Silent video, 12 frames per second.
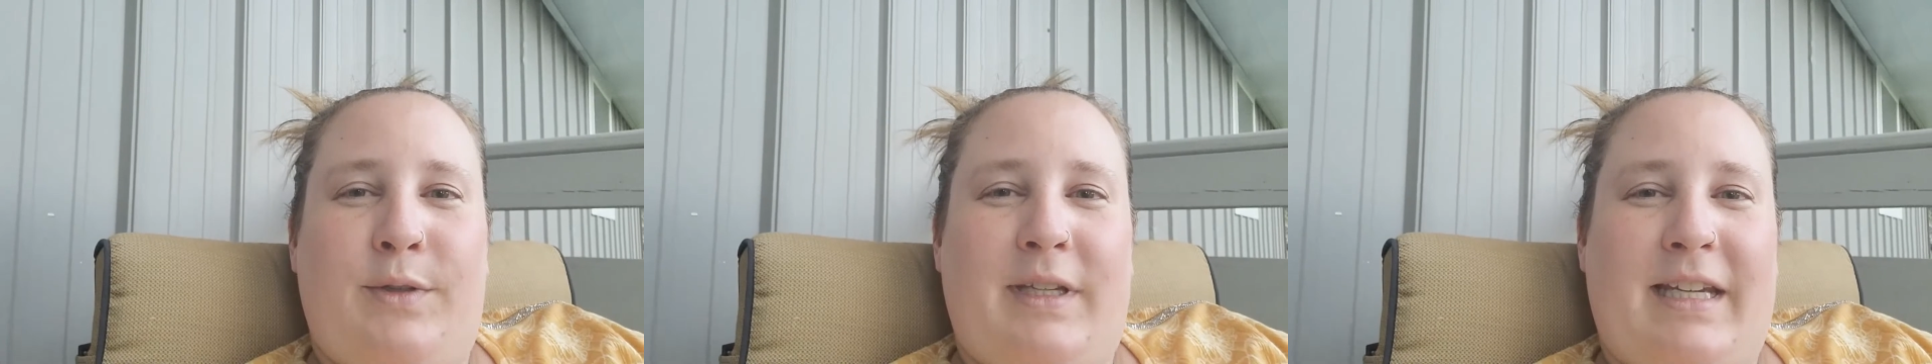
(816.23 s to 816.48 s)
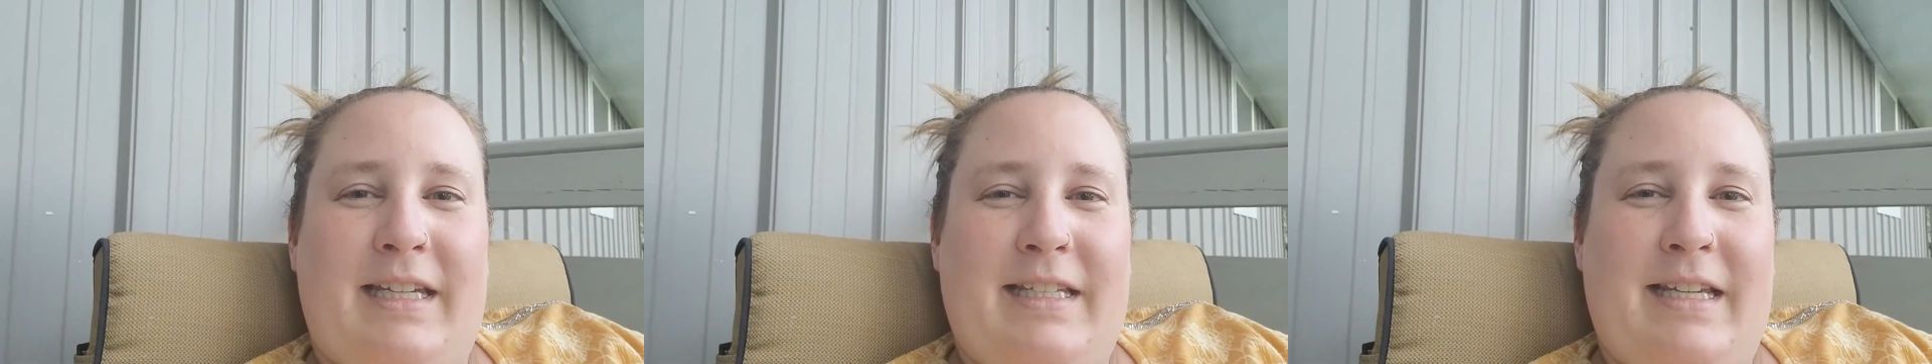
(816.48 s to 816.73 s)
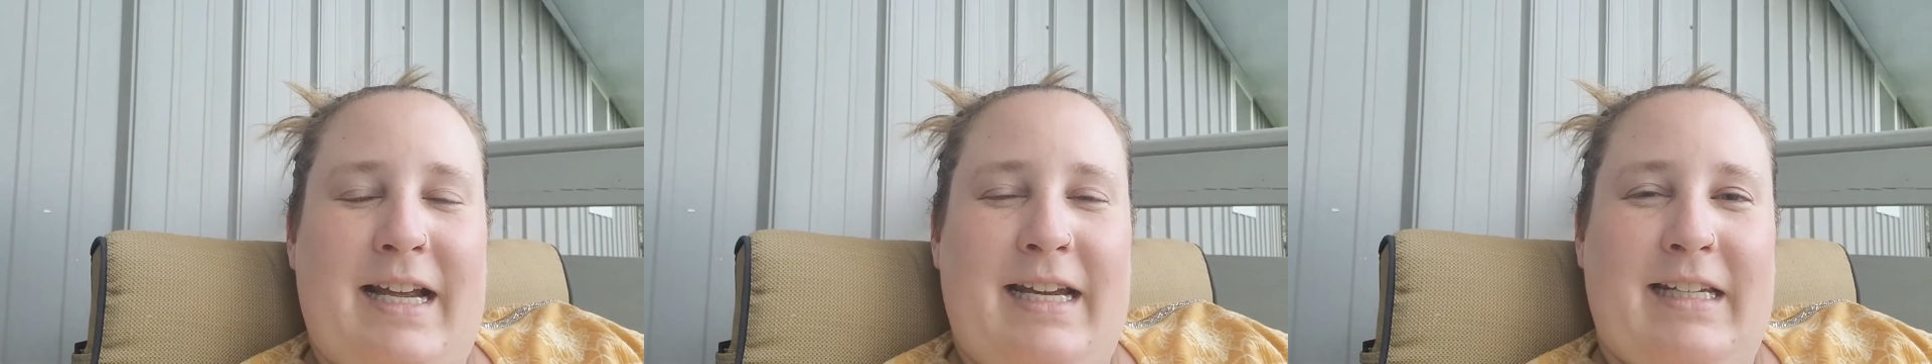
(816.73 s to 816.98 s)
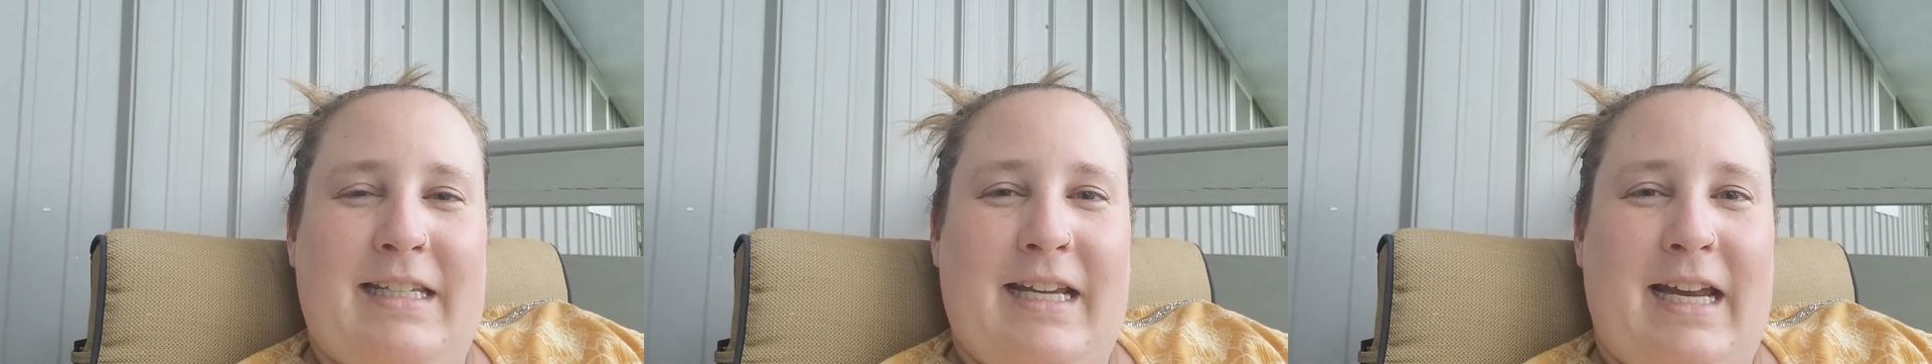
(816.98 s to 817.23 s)
the kids and
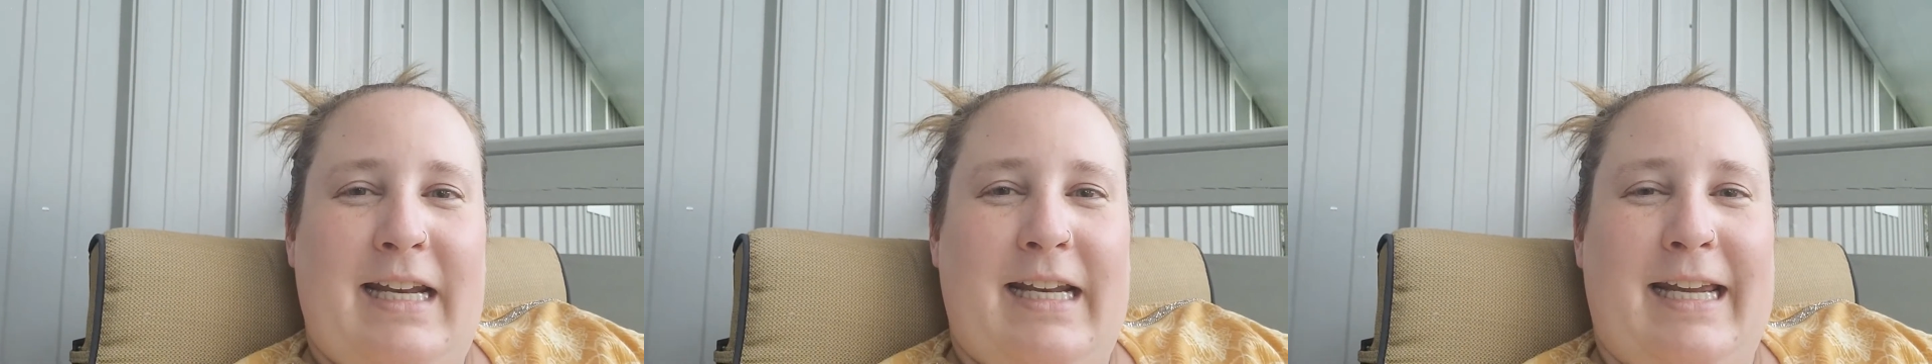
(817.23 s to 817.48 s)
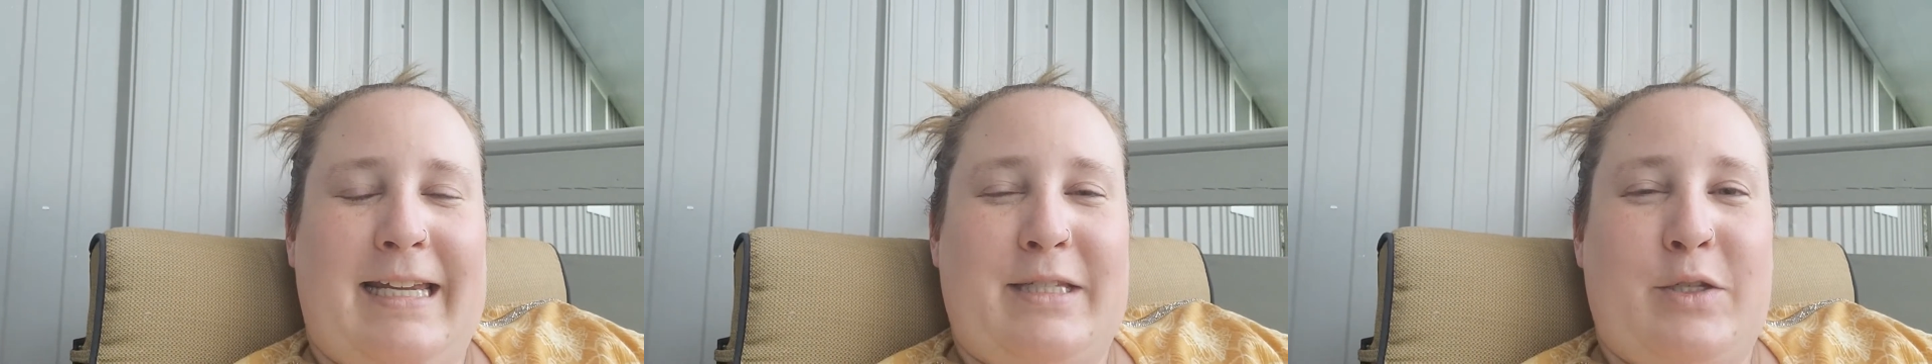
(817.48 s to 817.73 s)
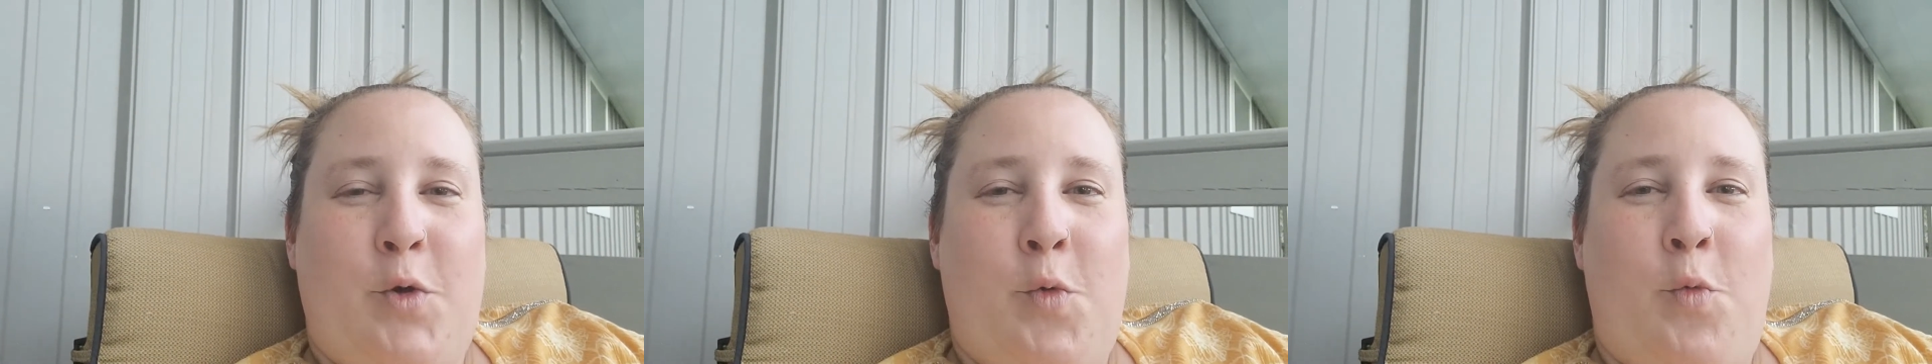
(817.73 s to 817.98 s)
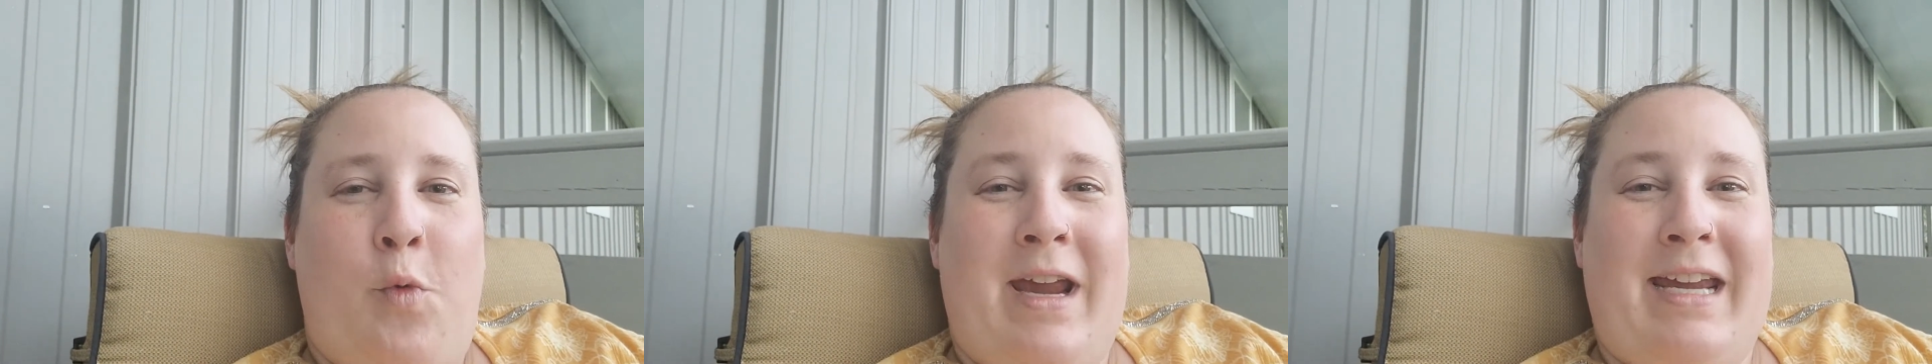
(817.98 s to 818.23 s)
I decided it's
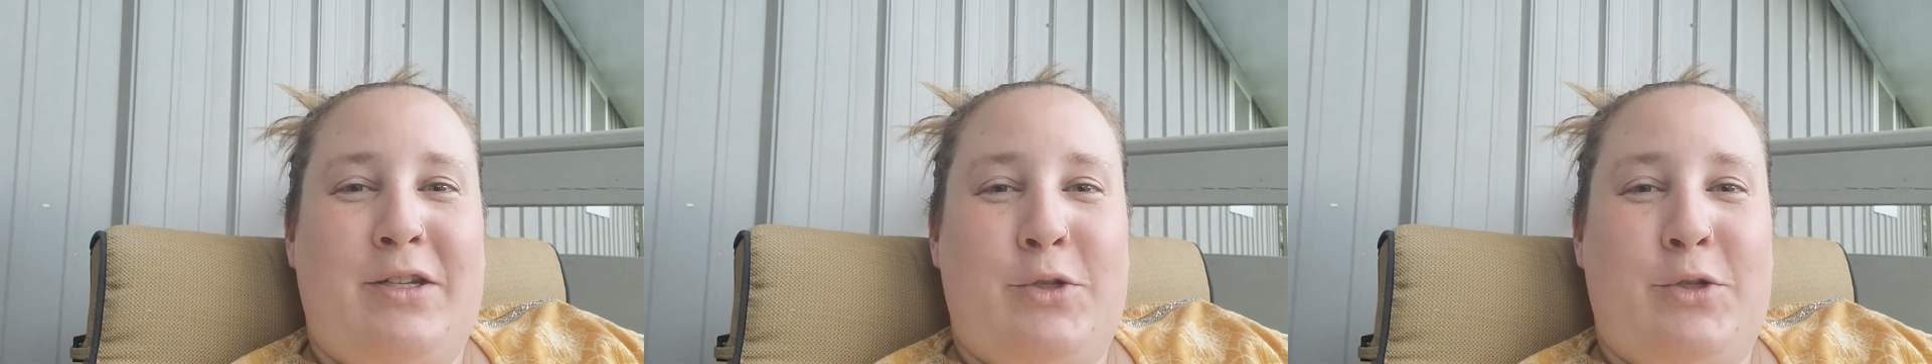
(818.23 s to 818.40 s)
way